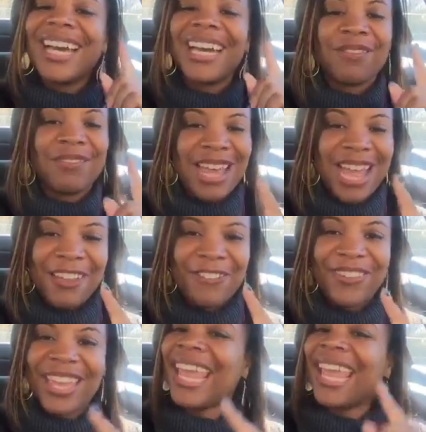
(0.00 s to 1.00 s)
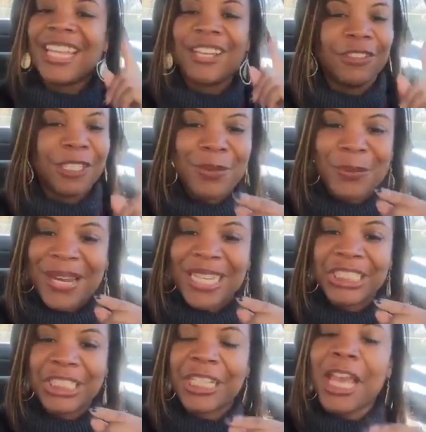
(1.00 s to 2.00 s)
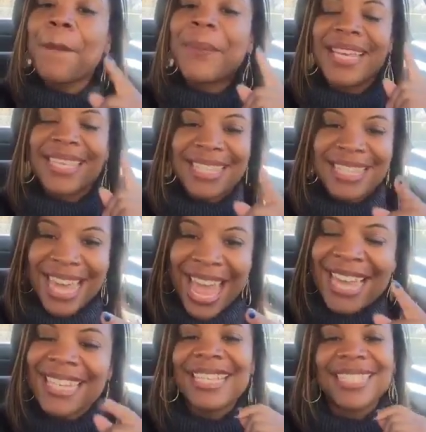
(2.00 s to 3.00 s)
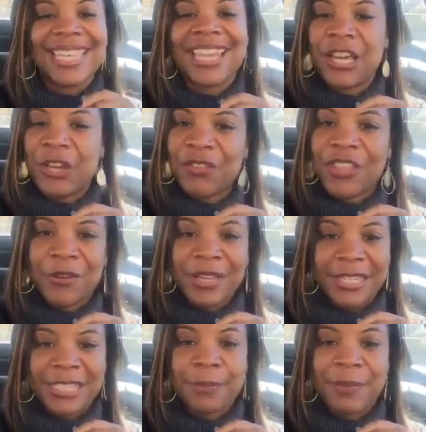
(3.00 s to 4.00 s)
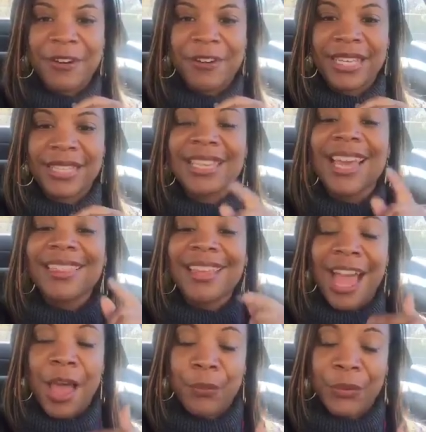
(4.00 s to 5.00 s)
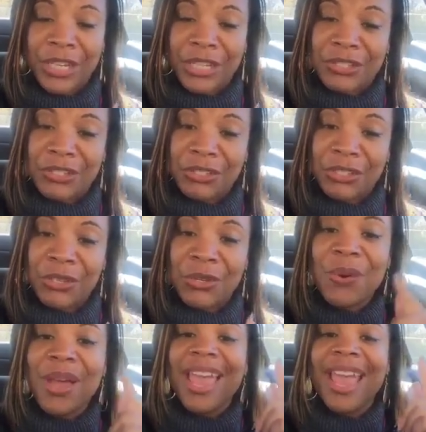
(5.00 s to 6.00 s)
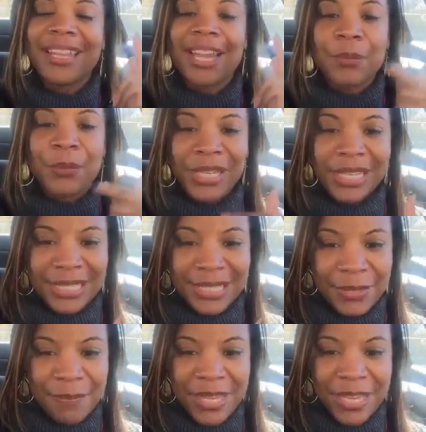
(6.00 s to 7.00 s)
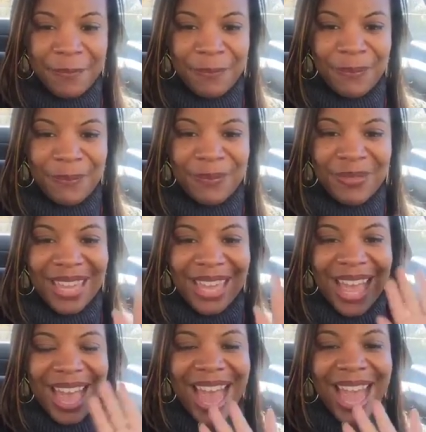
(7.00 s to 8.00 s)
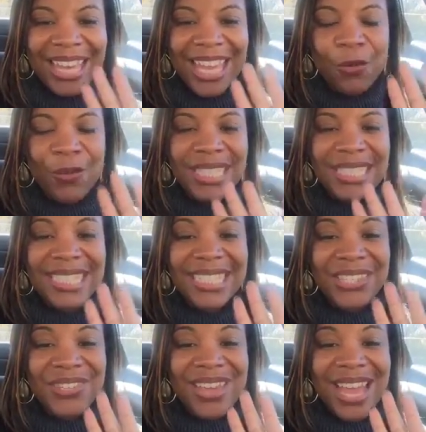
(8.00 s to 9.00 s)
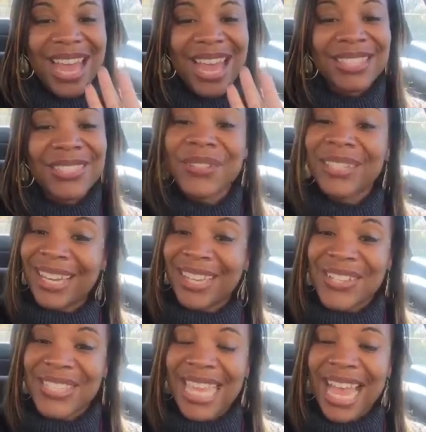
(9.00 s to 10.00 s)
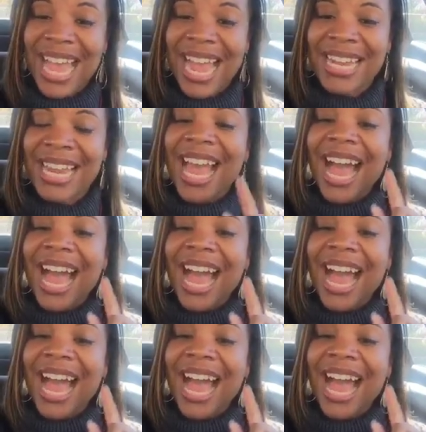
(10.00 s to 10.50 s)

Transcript: of life, and of liberation, because that is the L Theory experience that I'm bringing to you and I'm bringing to me. I can't wait to see you guys on the other side.